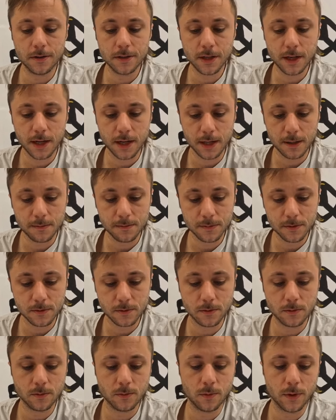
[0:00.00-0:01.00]
times
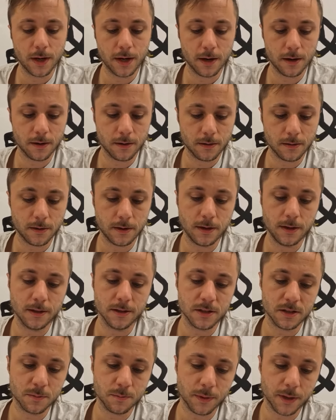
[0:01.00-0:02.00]
where the
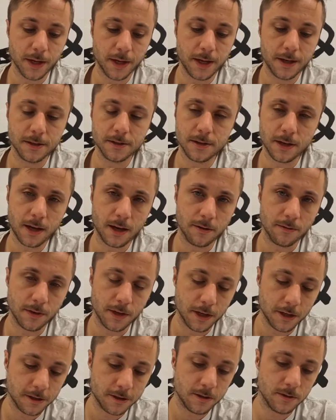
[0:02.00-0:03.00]
displays have
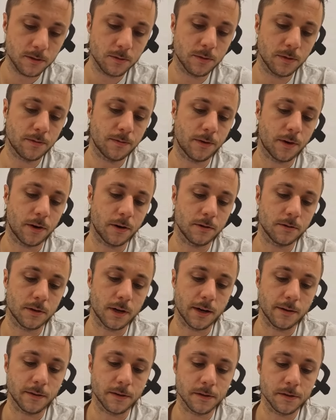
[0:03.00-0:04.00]
issues with
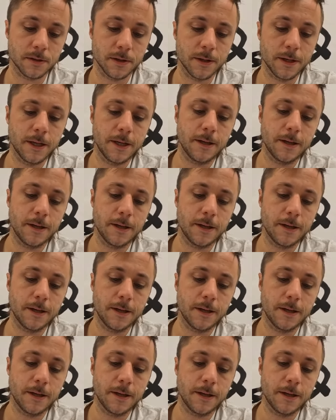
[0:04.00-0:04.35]
Fardrivers.